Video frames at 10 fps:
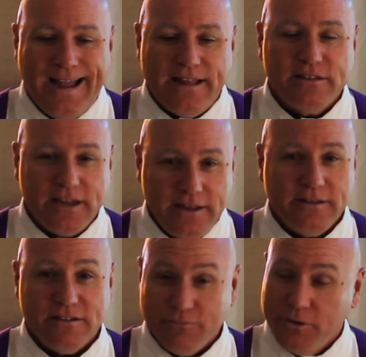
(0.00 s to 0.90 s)
And
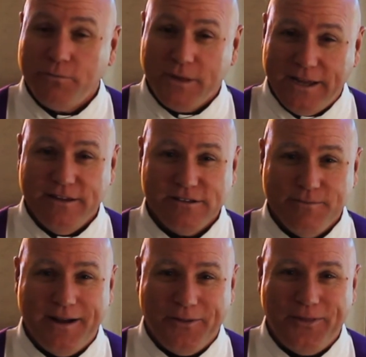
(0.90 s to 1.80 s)
Satan is real pleased
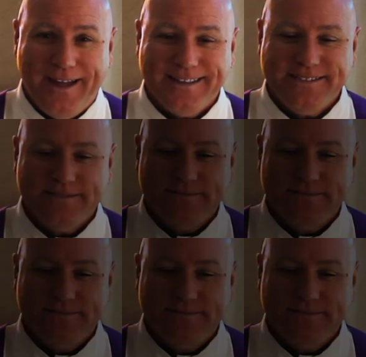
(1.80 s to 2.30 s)
about that.